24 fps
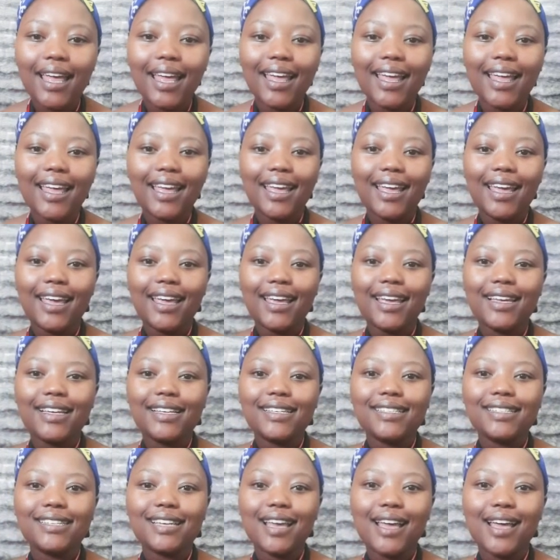
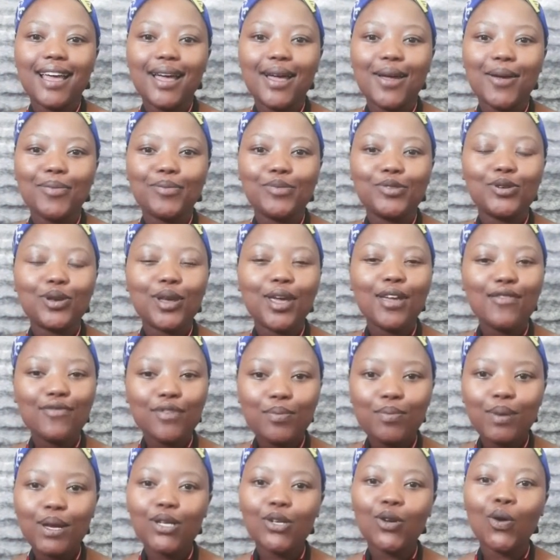and um, to
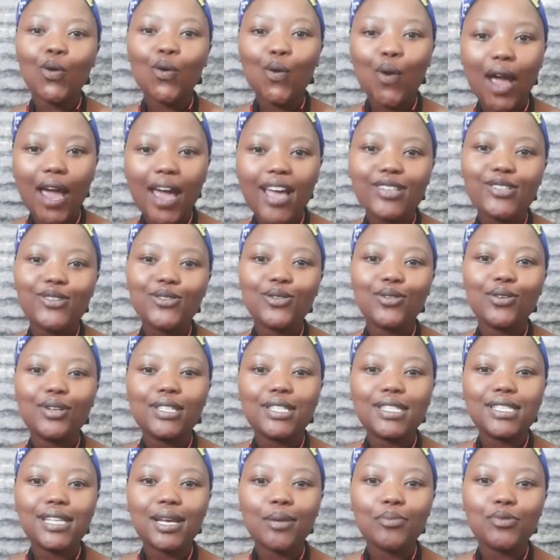everybody who has
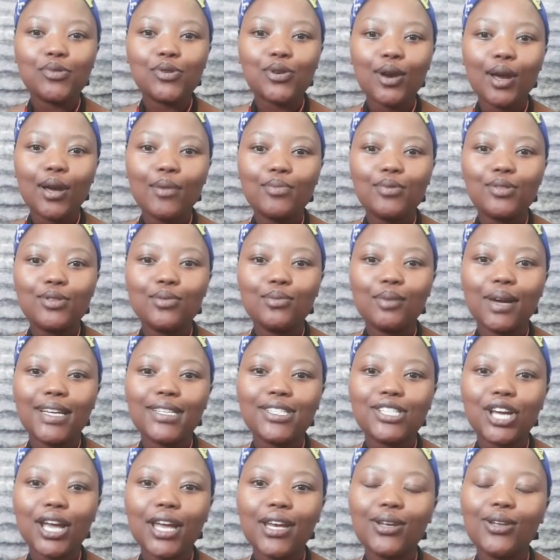already subscribed to my
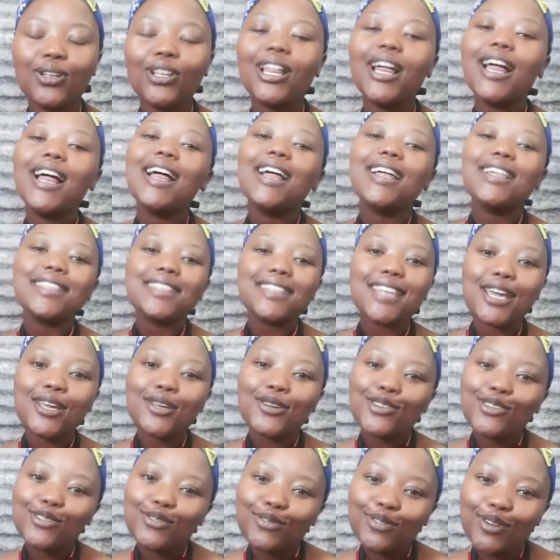channel
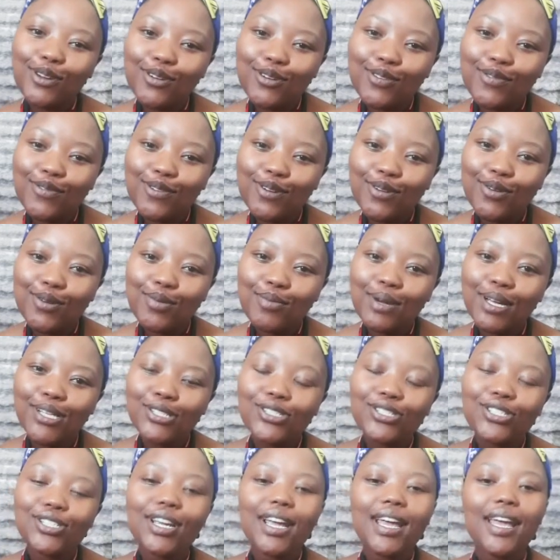thank you very very
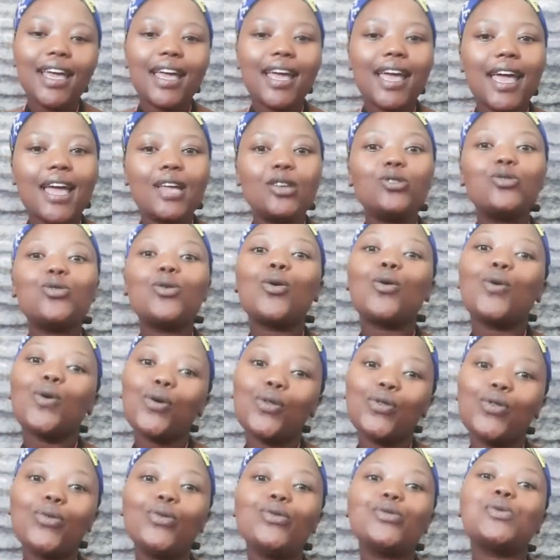much and to
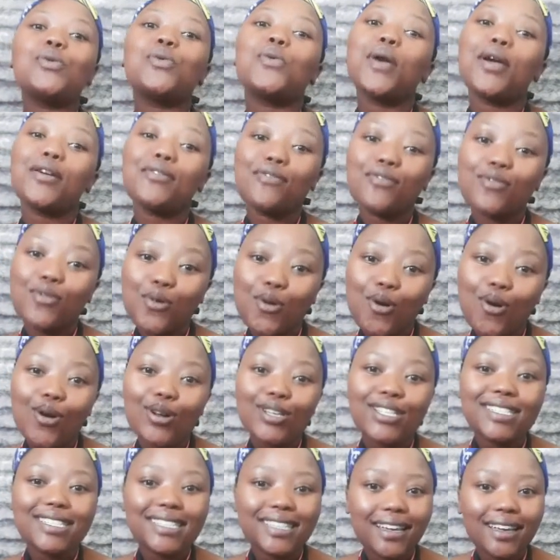all those who have
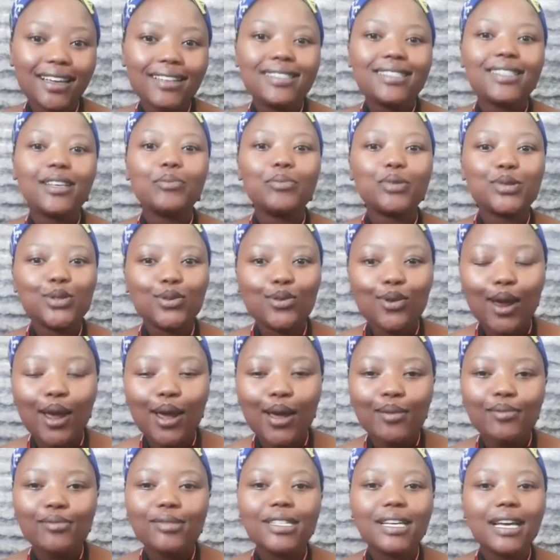not yet
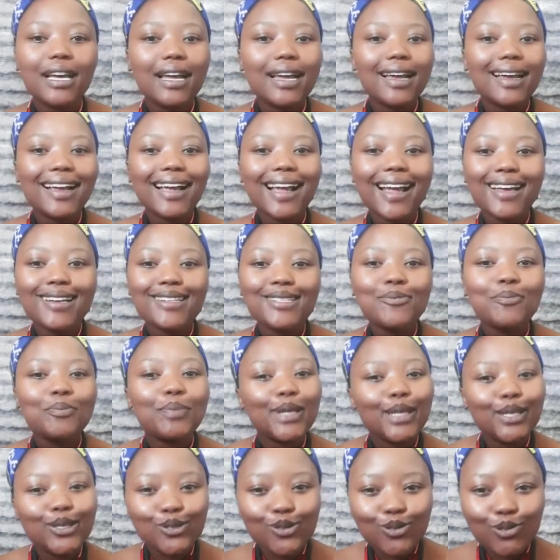subscribed guys
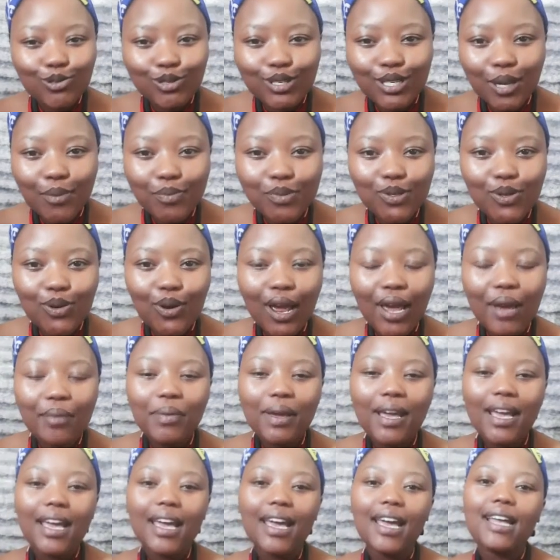please do subscribe
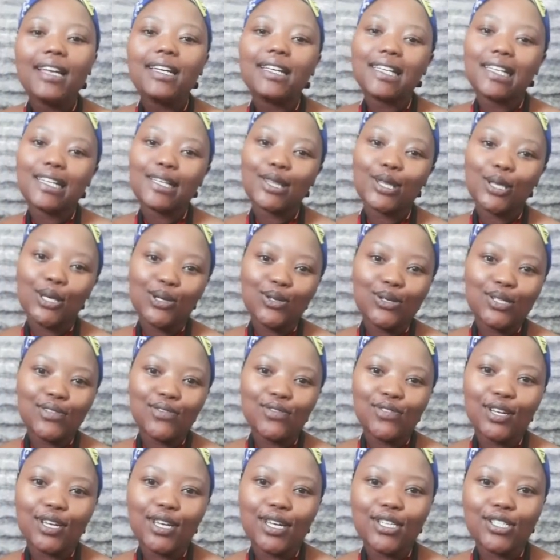and click the
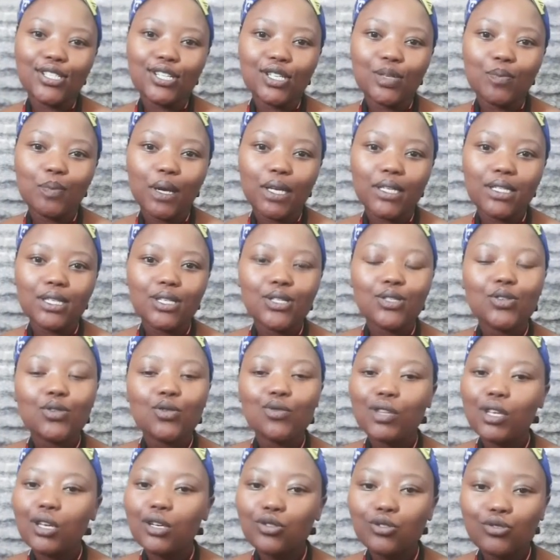notifications button
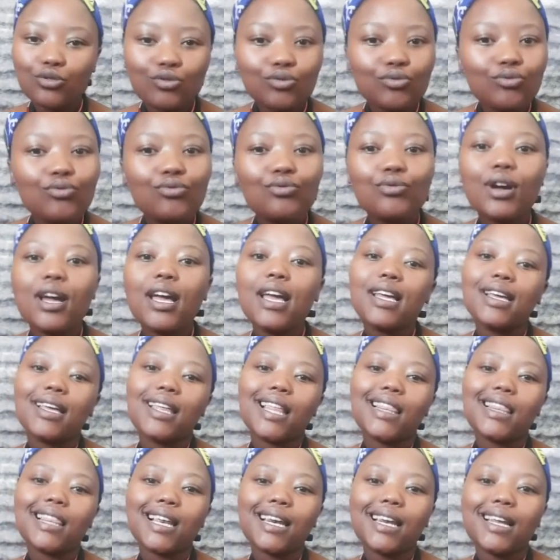so that you
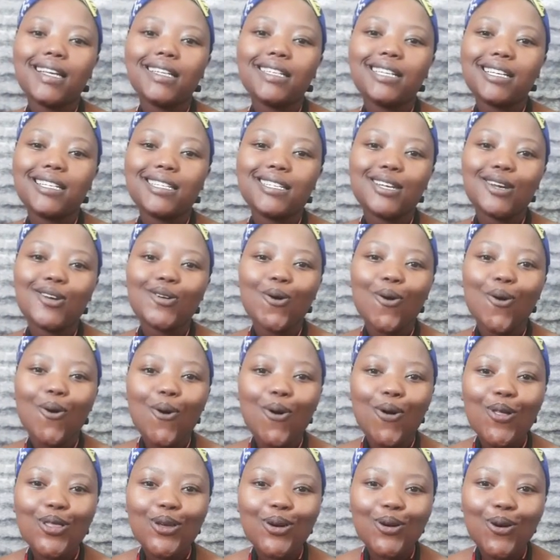get the latest in
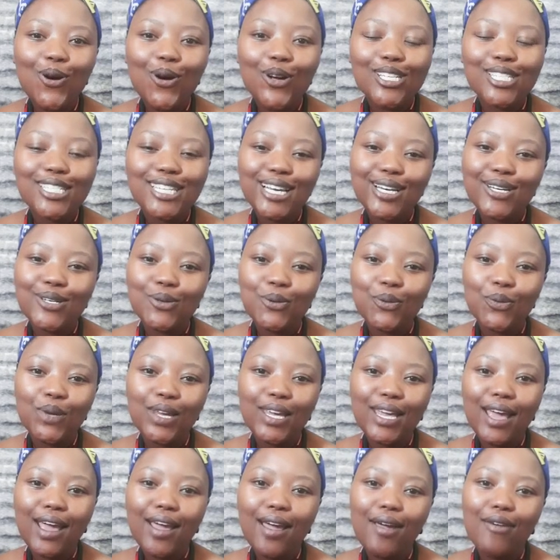all the content
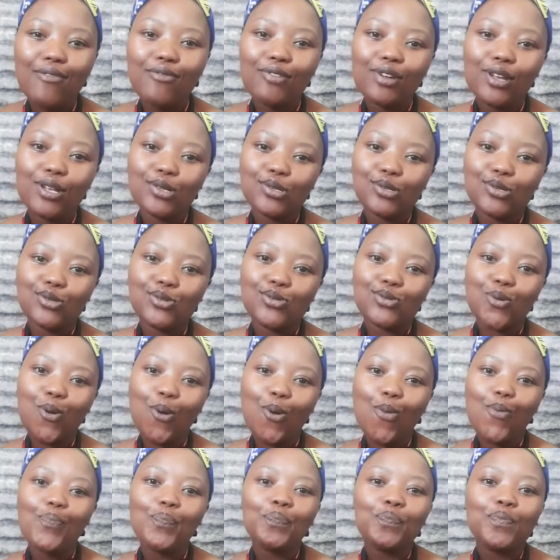we have in
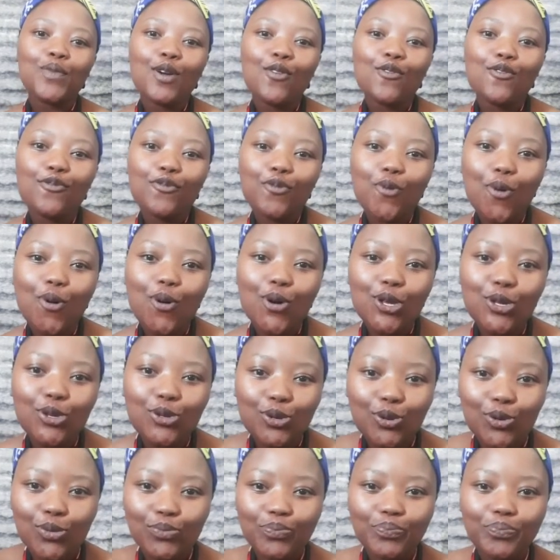store for
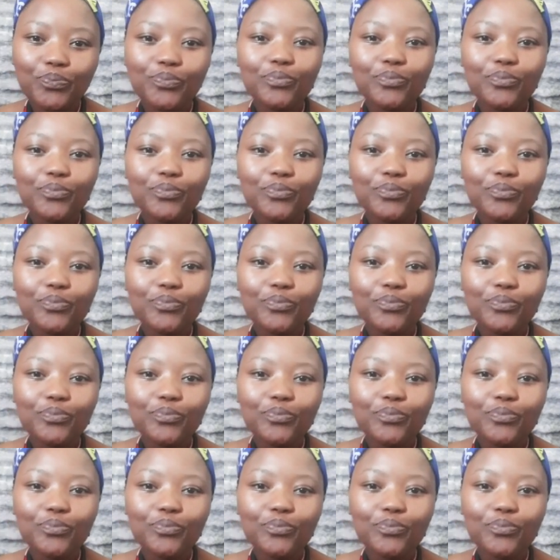you